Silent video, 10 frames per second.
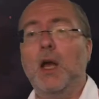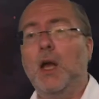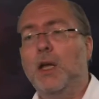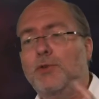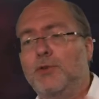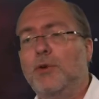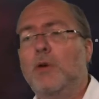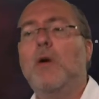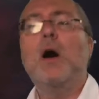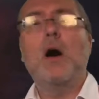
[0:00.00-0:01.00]
and you
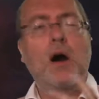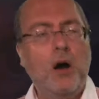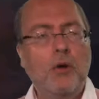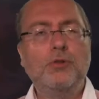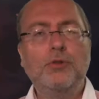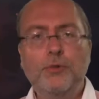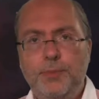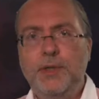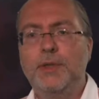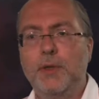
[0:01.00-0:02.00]
know how to
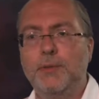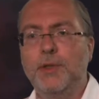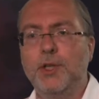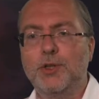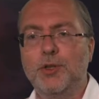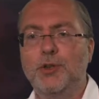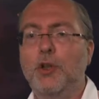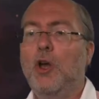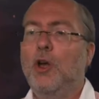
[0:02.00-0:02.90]
build an application.